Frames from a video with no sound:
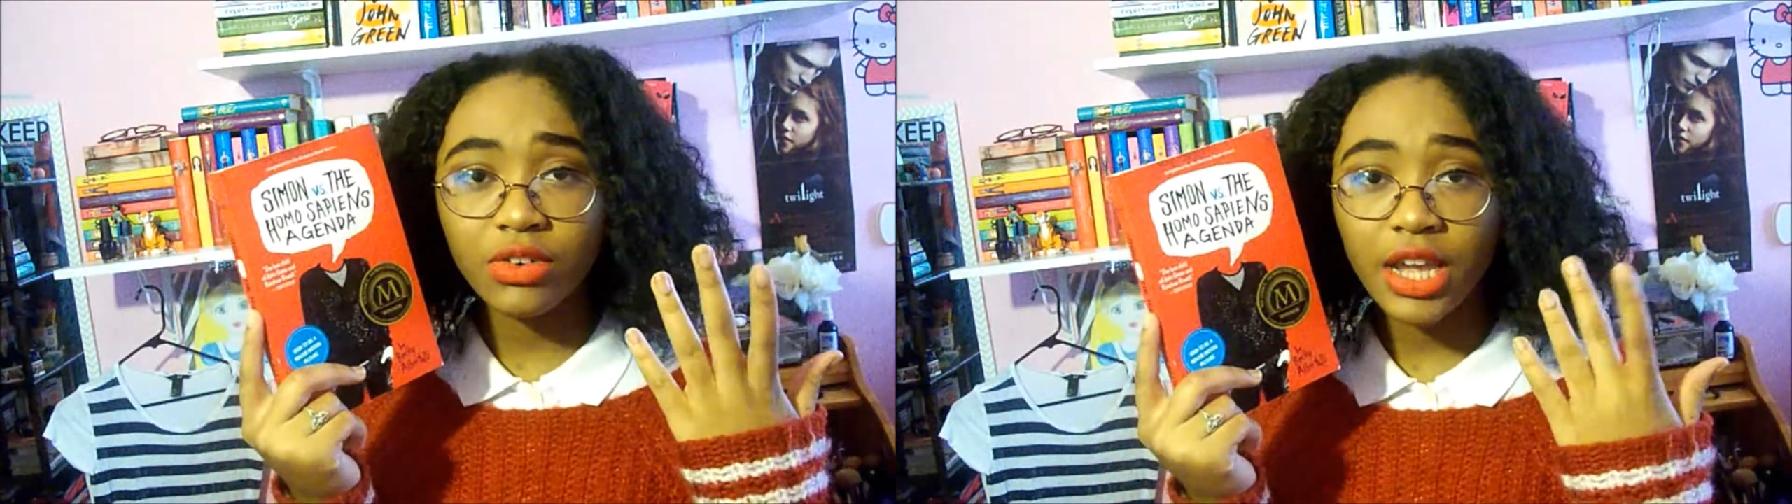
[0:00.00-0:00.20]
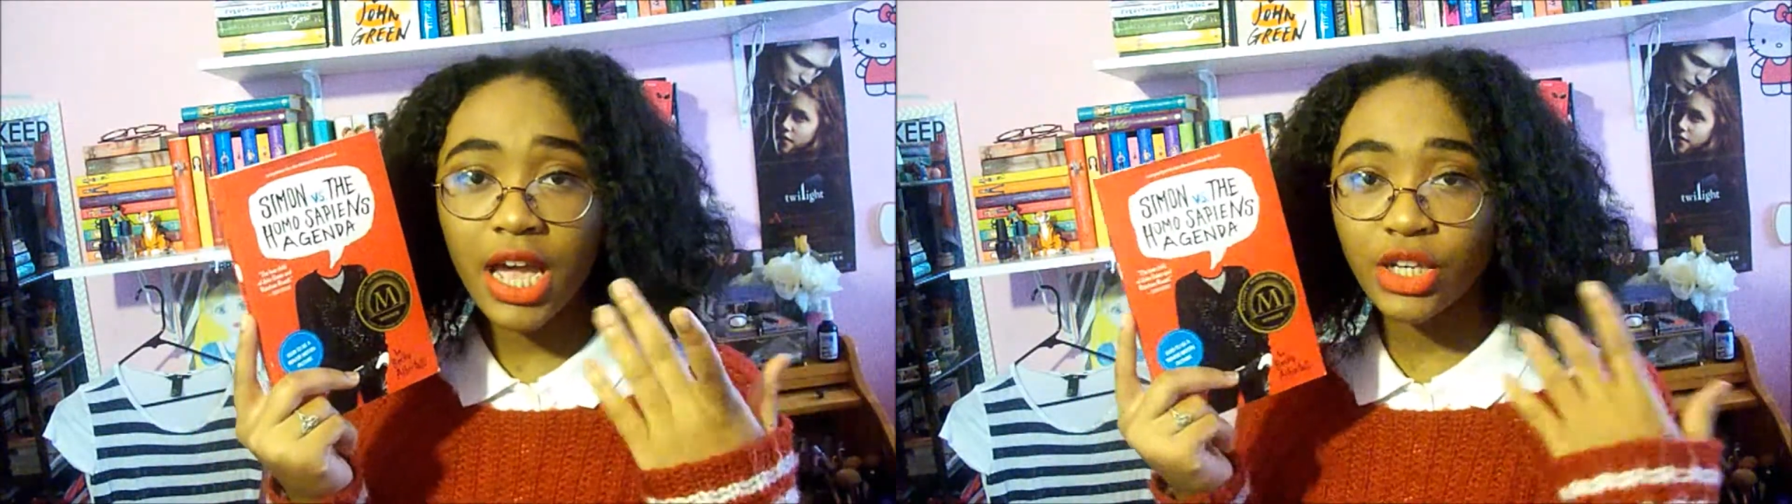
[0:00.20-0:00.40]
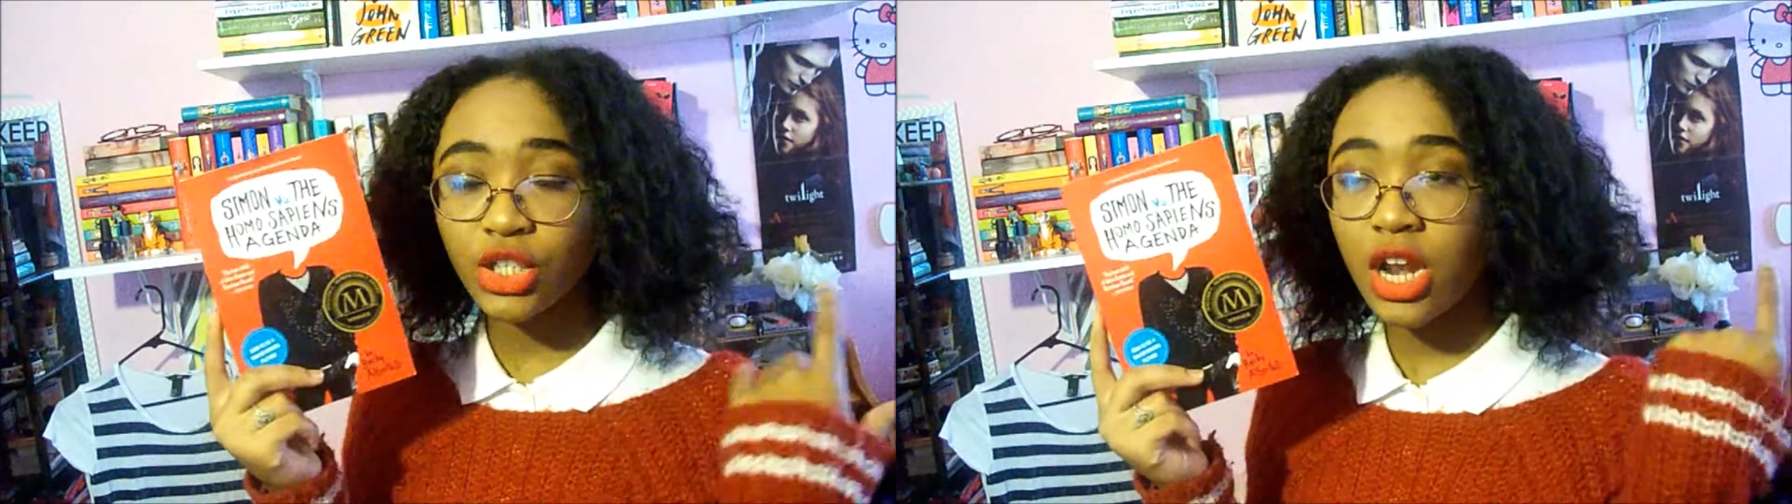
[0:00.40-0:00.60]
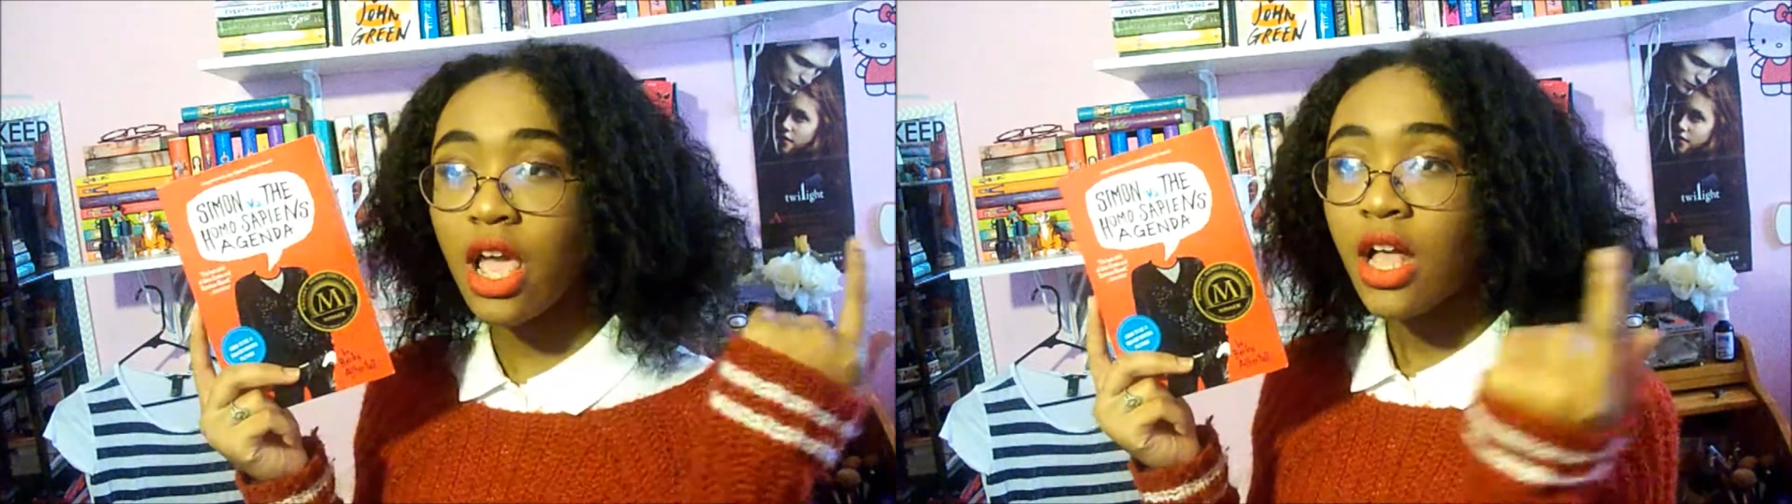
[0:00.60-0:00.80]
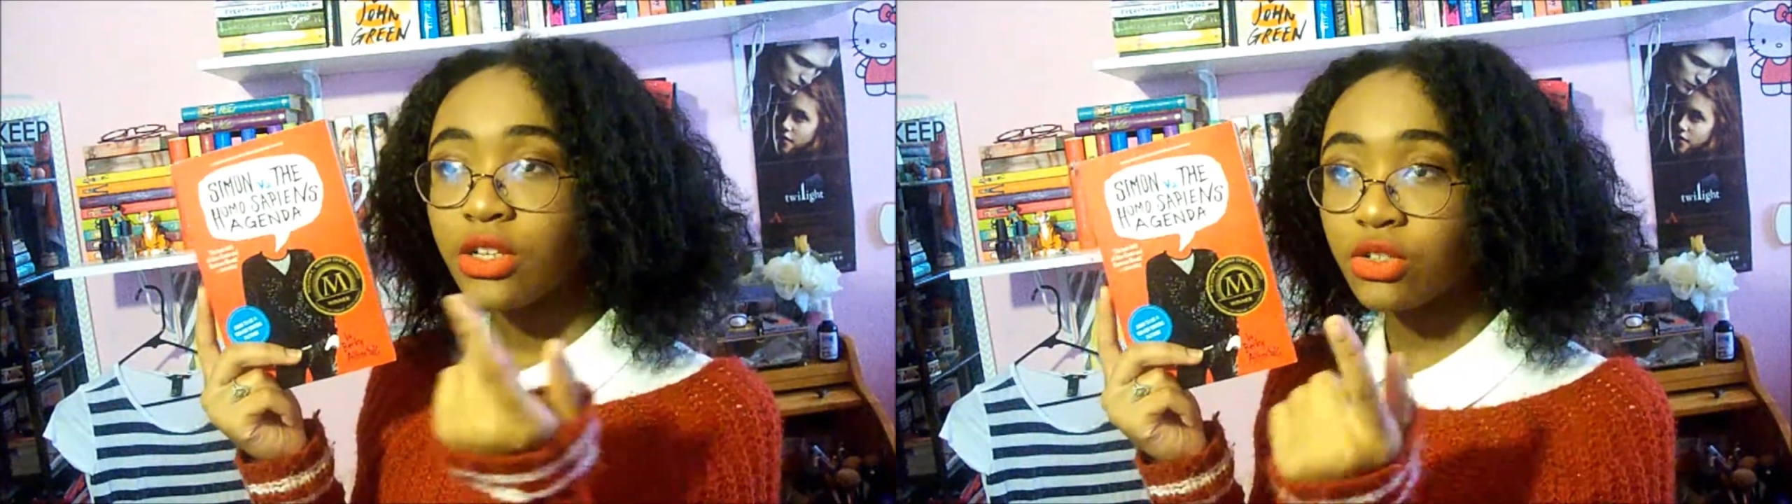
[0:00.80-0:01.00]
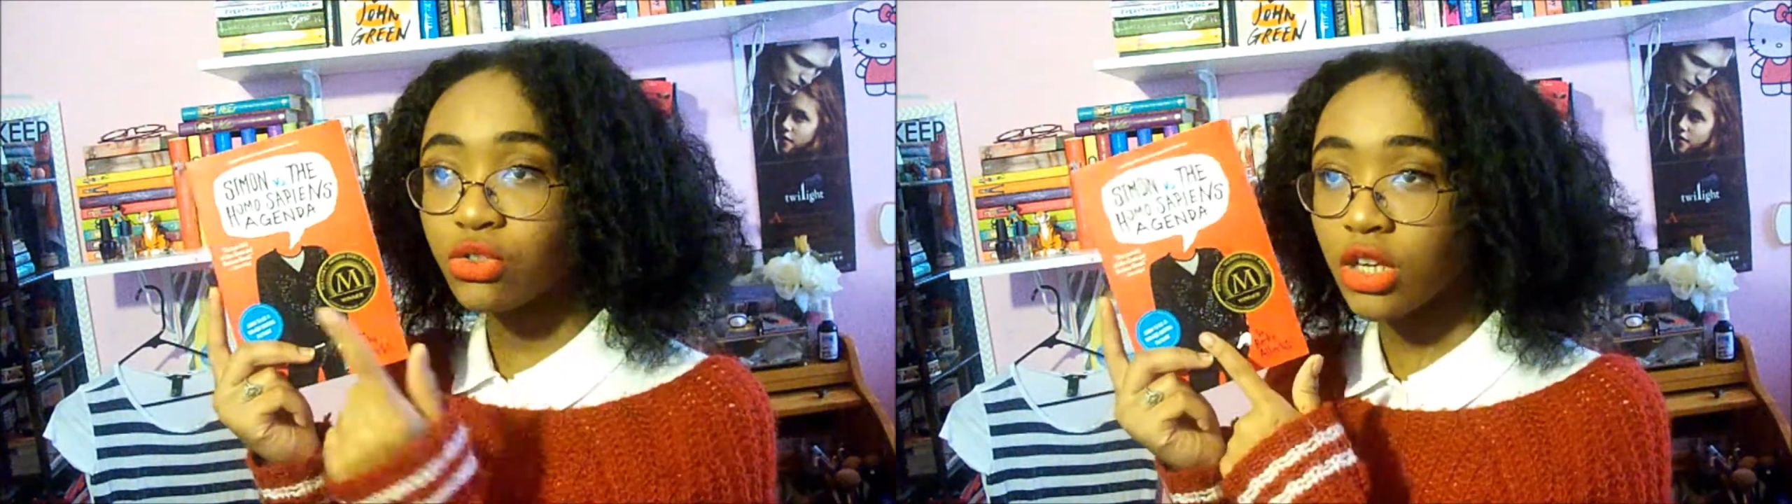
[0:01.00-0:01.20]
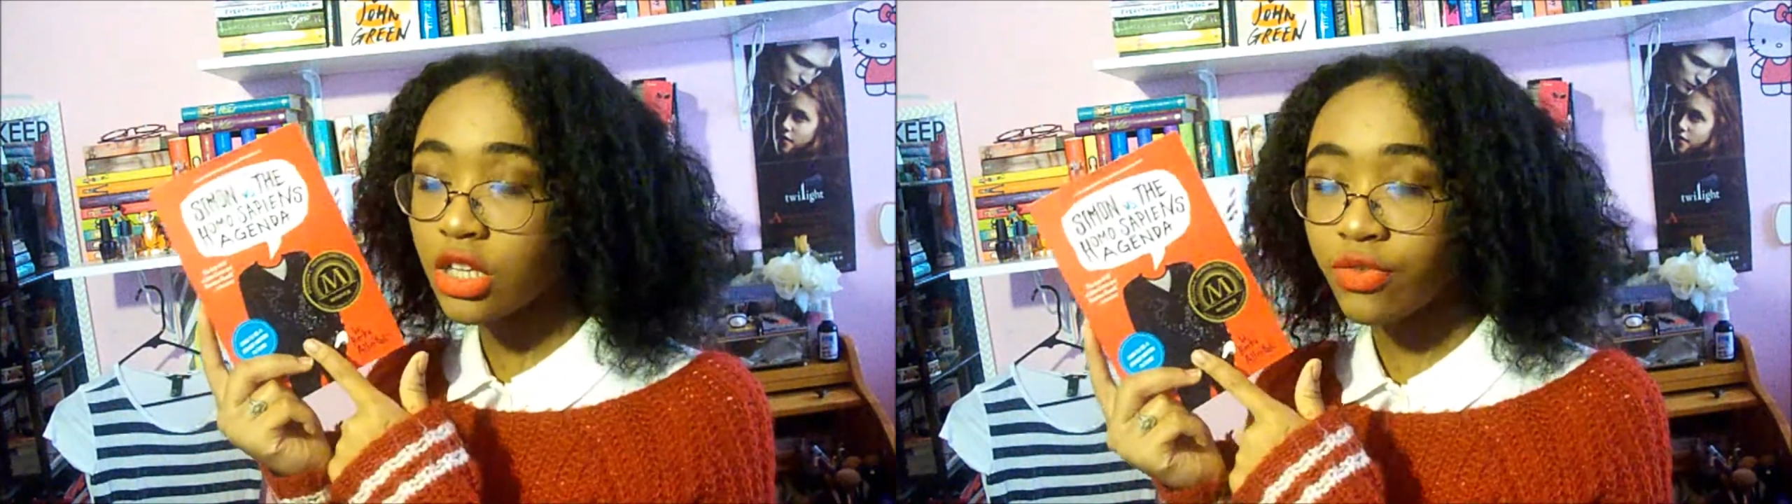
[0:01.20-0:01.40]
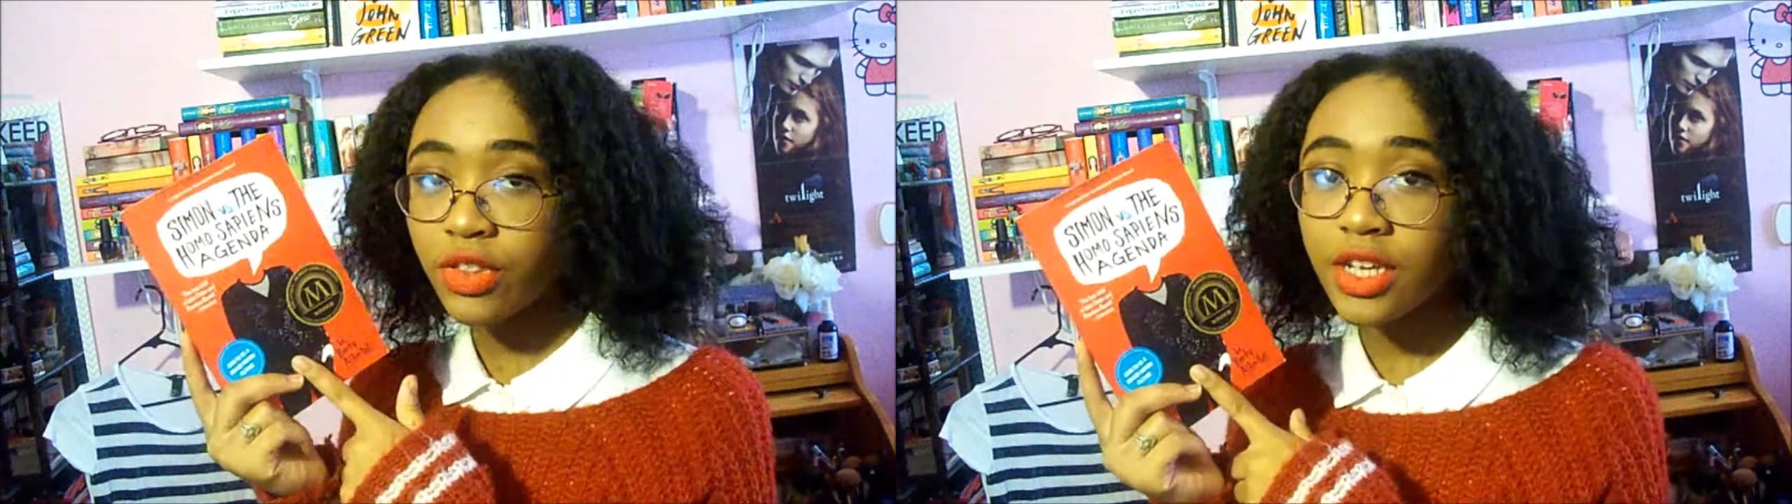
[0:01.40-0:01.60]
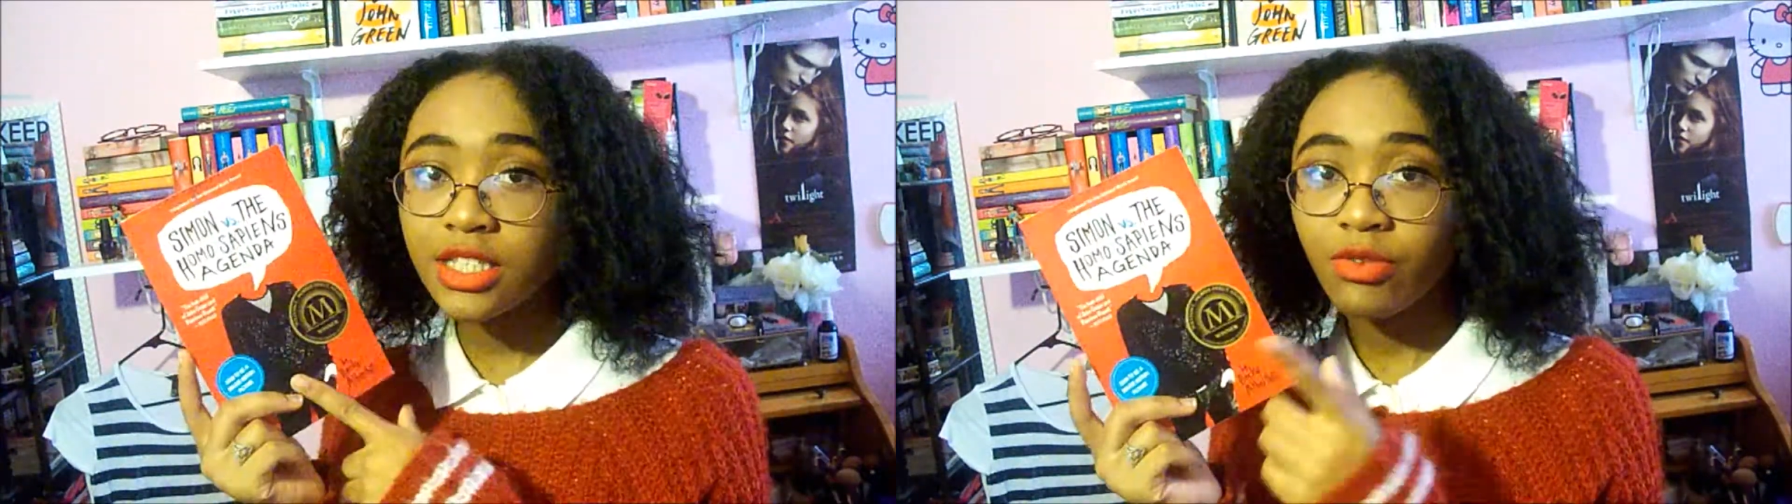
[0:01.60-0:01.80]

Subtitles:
reaction to the trailer for this.